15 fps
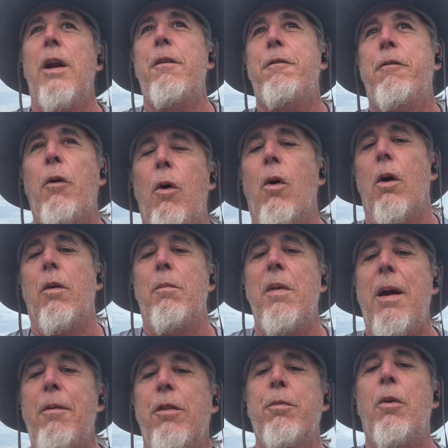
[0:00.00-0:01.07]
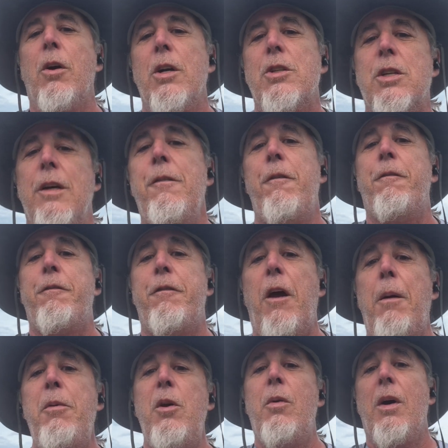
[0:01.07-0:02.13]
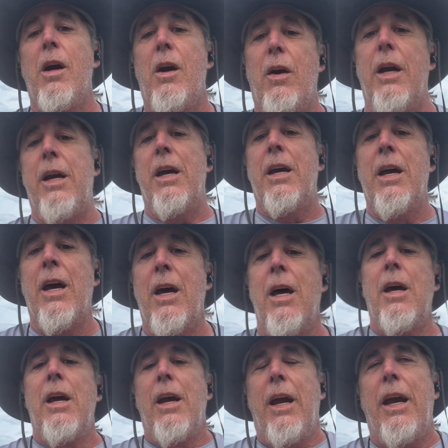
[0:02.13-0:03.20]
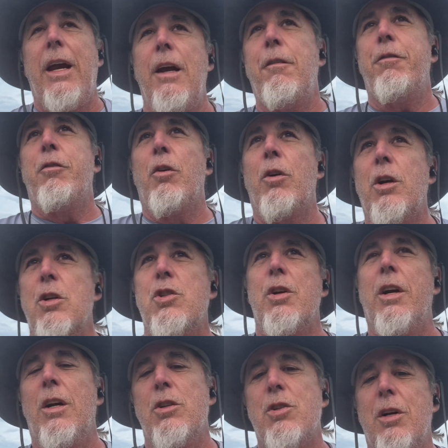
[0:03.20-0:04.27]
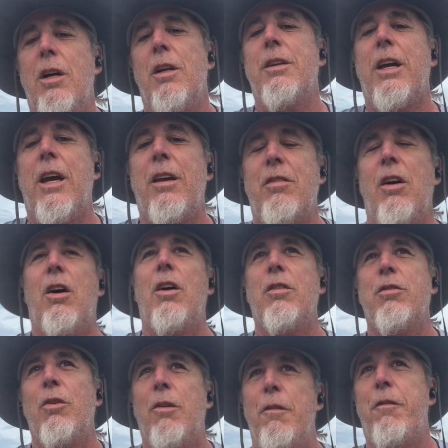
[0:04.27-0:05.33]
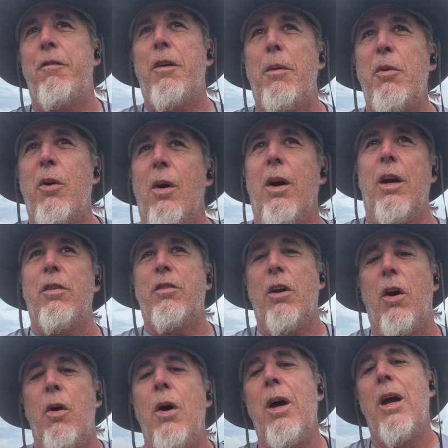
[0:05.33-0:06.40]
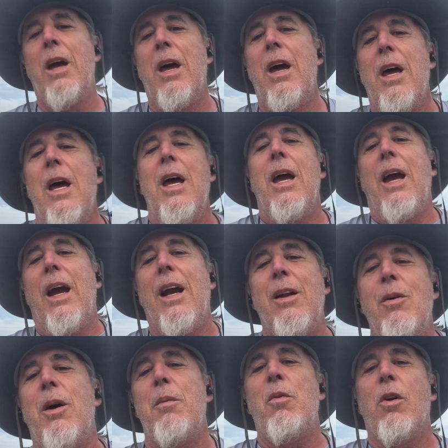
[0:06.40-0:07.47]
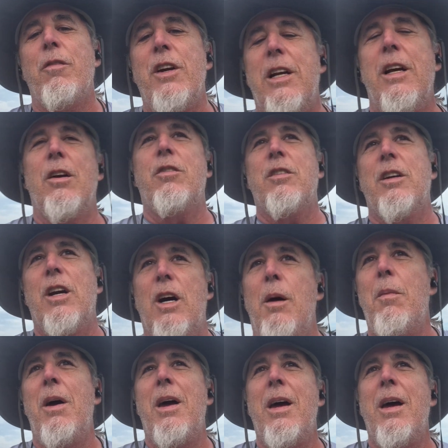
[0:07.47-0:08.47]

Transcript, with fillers: for Mammoth March in February and Florida Trail Trail Days also in February. So anyway, more videos to come.